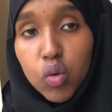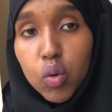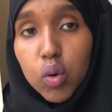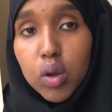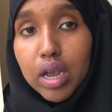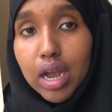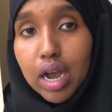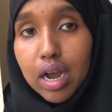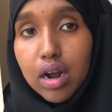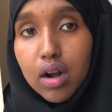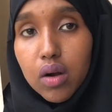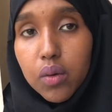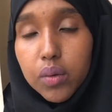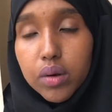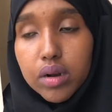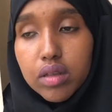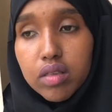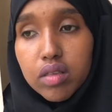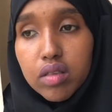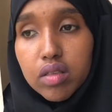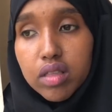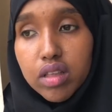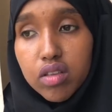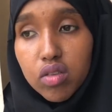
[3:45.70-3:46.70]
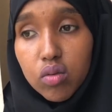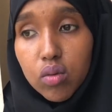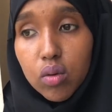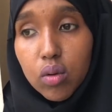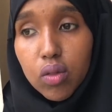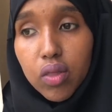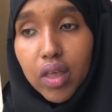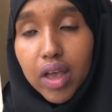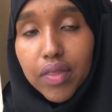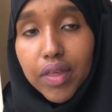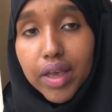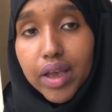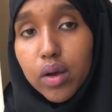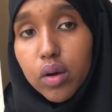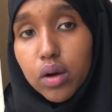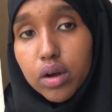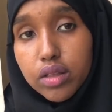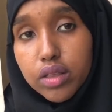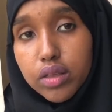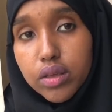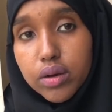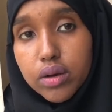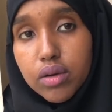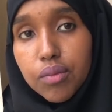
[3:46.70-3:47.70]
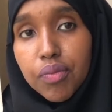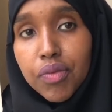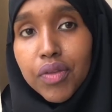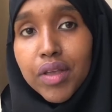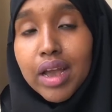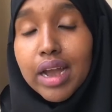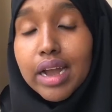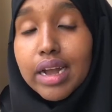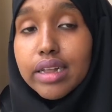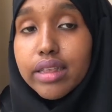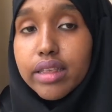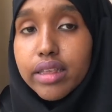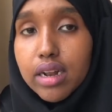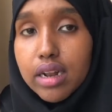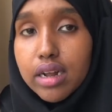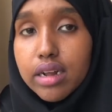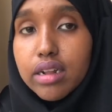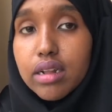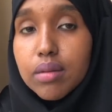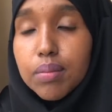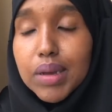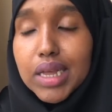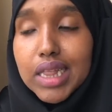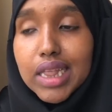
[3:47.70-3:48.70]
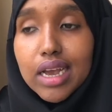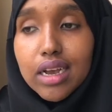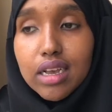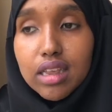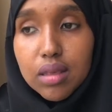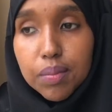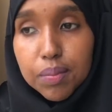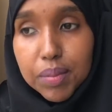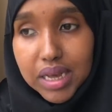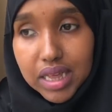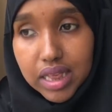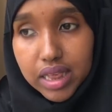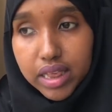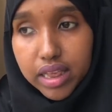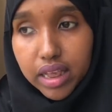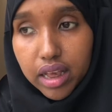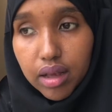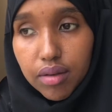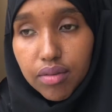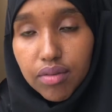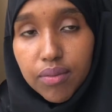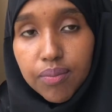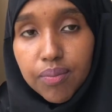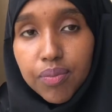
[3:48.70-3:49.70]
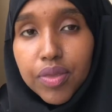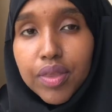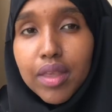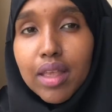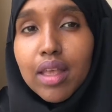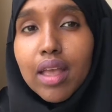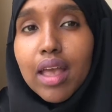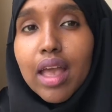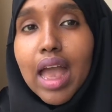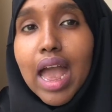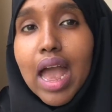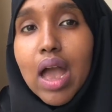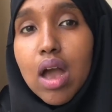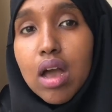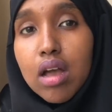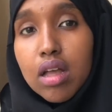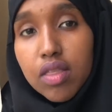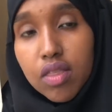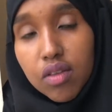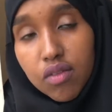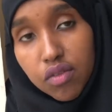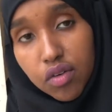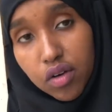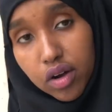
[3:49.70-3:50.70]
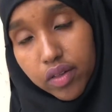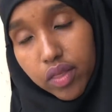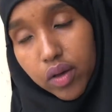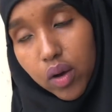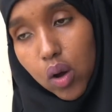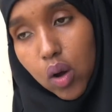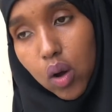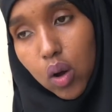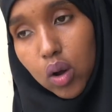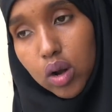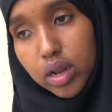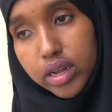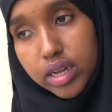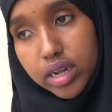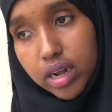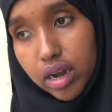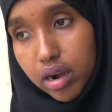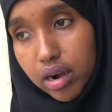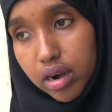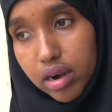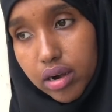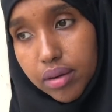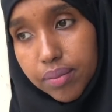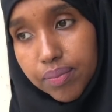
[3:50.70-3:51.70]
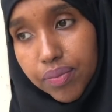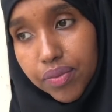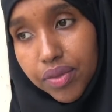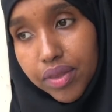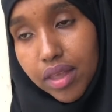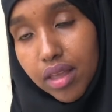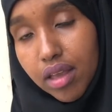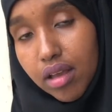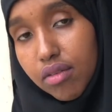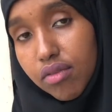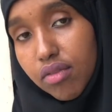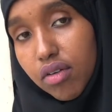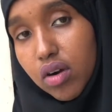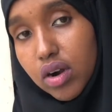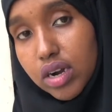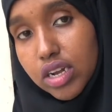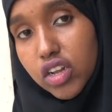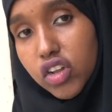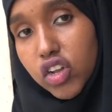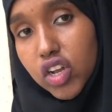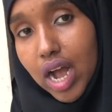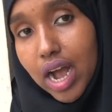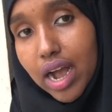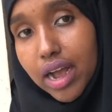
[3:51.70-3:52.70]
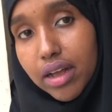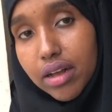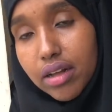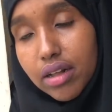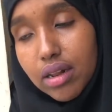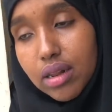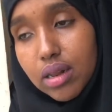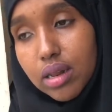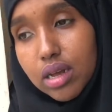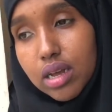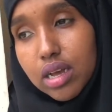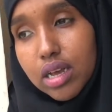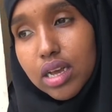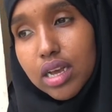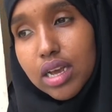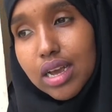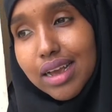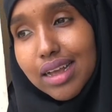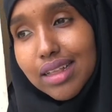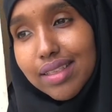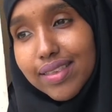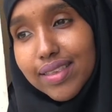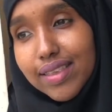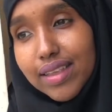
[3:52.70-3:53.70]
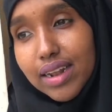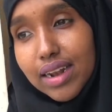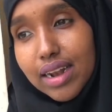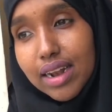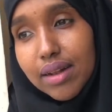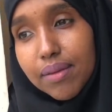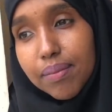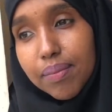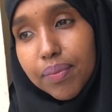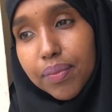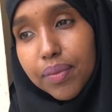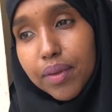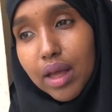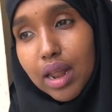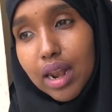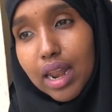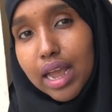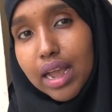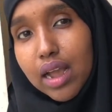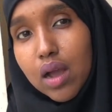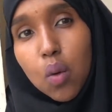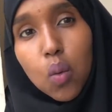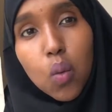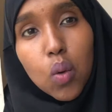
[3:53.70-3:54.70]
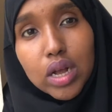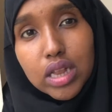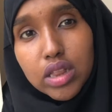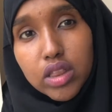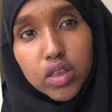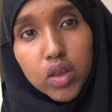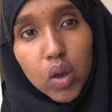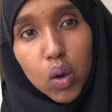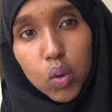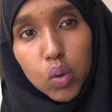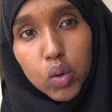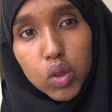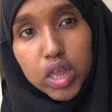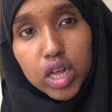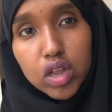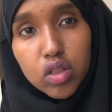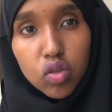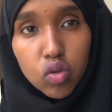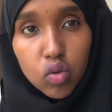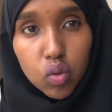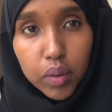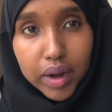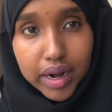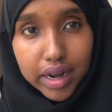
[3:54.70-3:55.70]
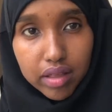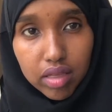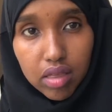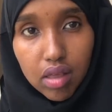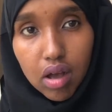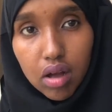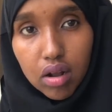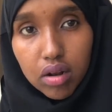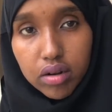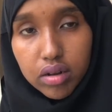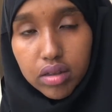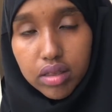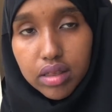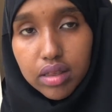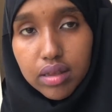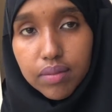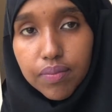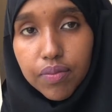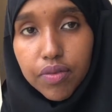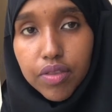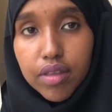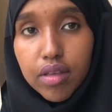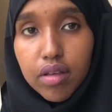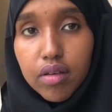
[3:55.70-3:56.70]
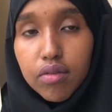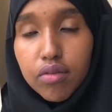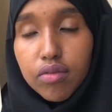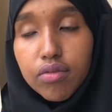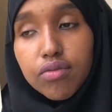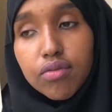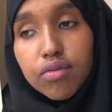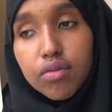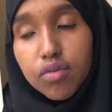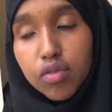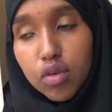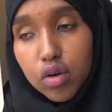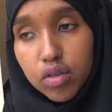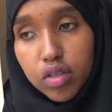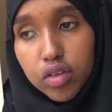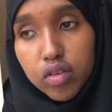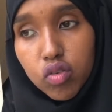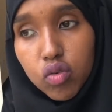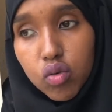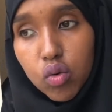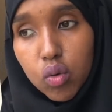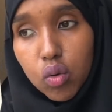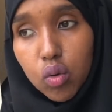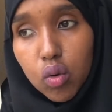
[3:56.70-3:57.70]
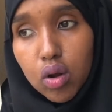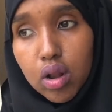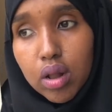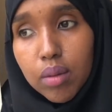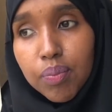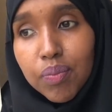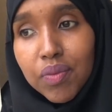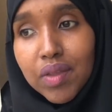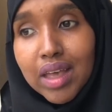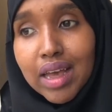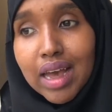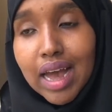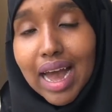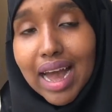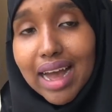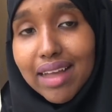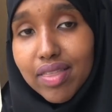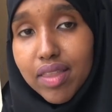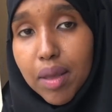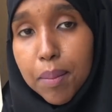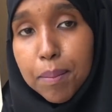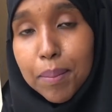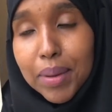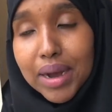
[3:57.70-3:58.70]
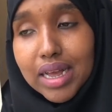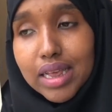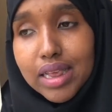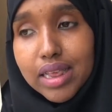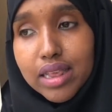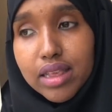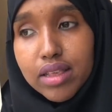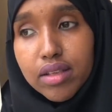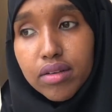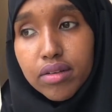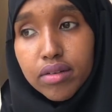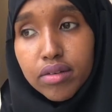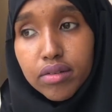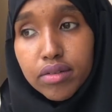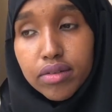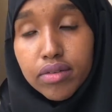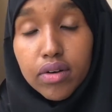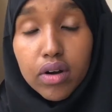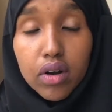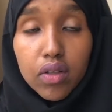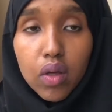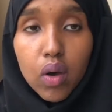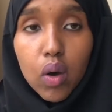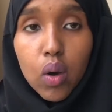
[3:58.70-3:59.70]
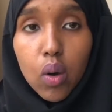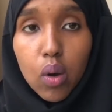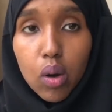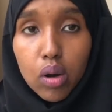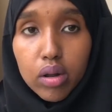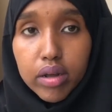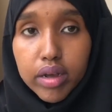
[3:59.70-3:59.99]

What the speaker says: younger ones, the school that they go to, it's a little bit expensive. For the whole year, for a child, it's like $1,020 for the school, and the bus for the whole